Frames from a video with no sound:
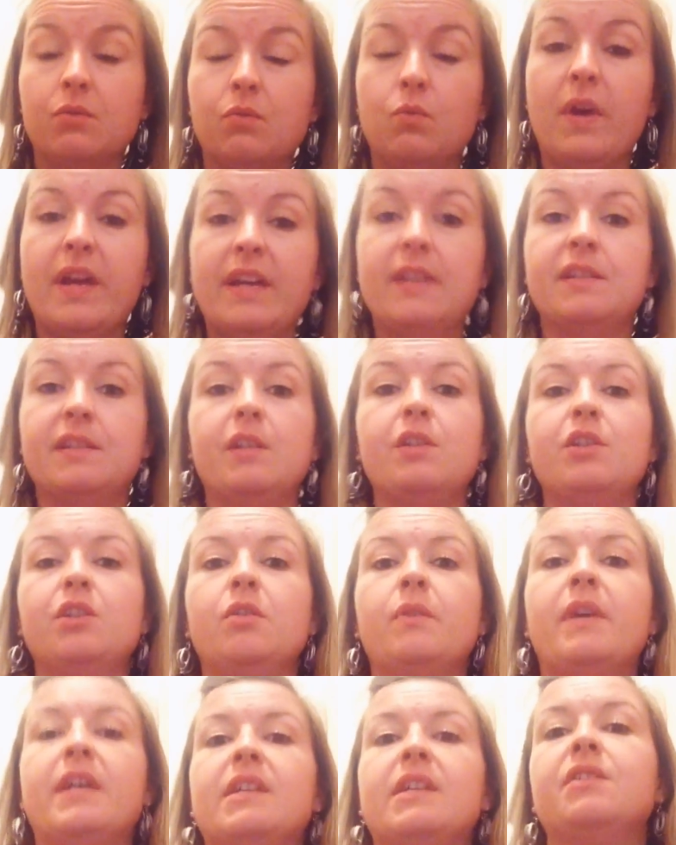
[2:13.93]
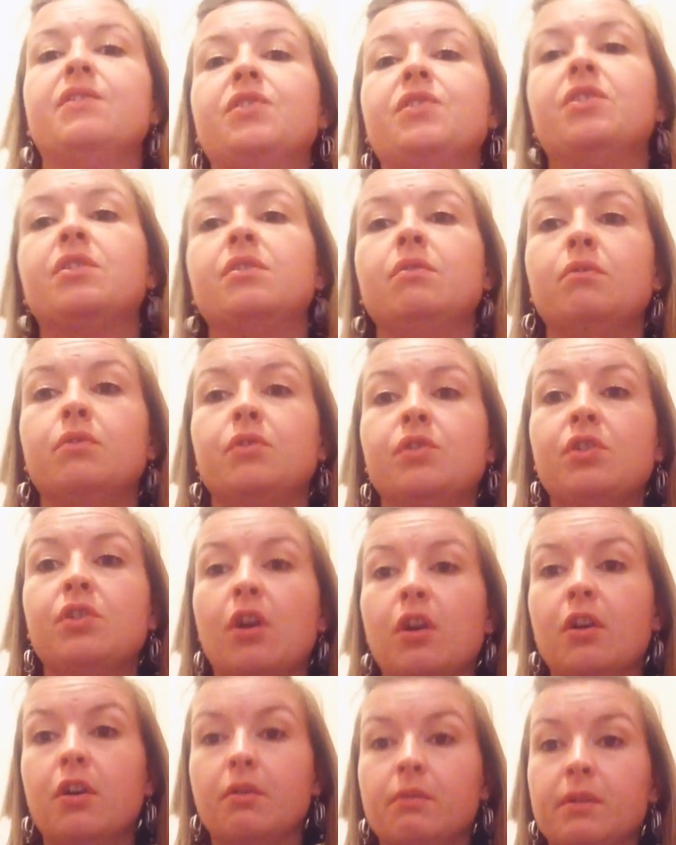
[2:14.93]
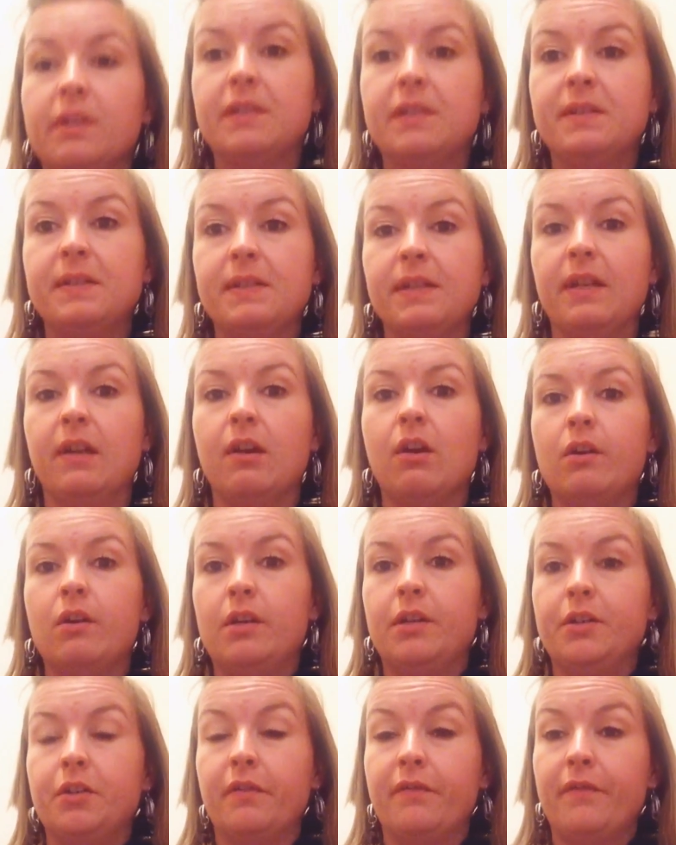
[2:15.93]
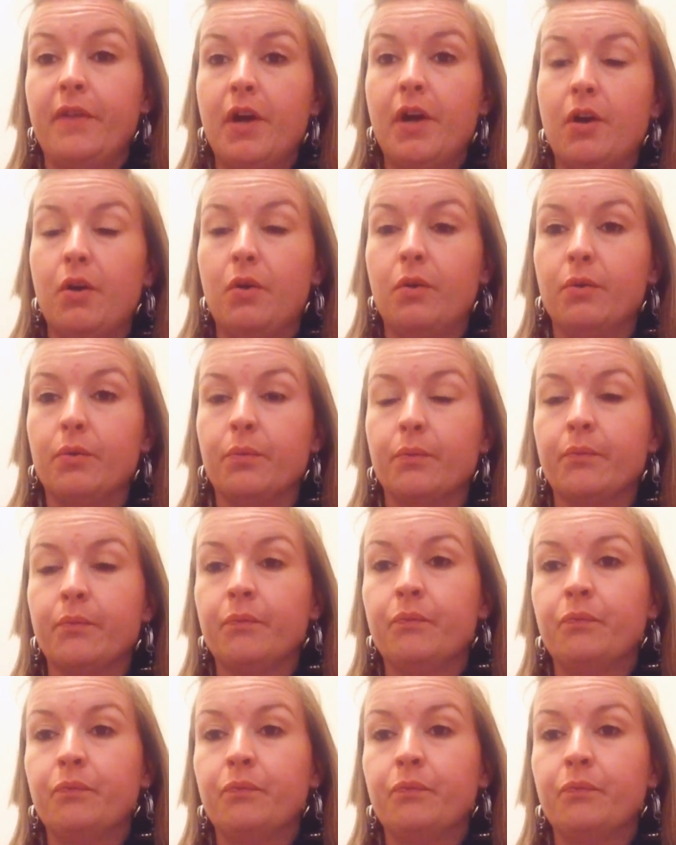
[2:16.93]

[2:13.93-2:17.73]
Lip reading: ways to do it is to start your listing on your phone.